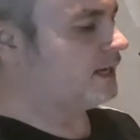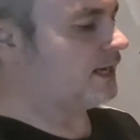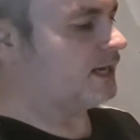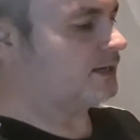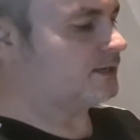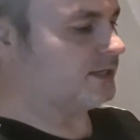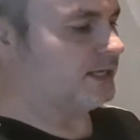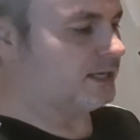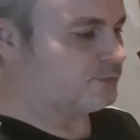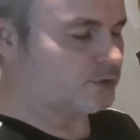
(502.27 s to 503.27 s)
and he
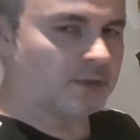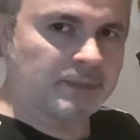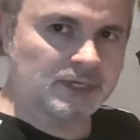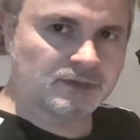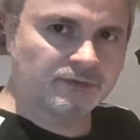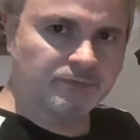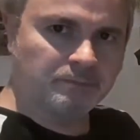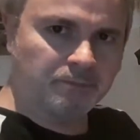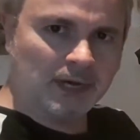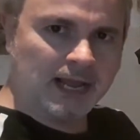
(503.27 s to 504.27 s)
gives you the piece of
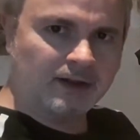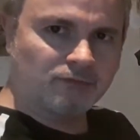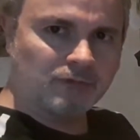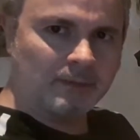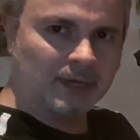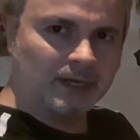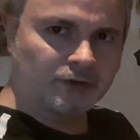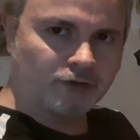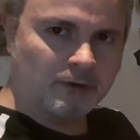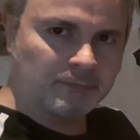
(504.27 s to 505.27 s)
black rubber
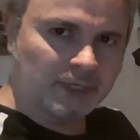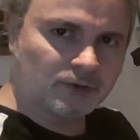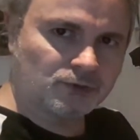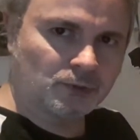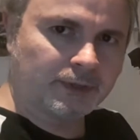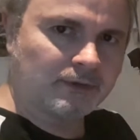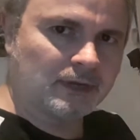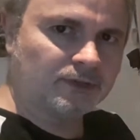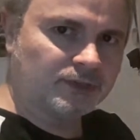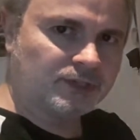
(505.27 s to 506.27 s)
trim that goes all the way
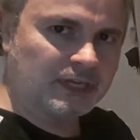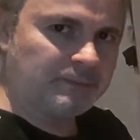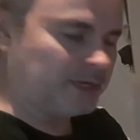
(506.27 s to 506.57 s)
around to keep it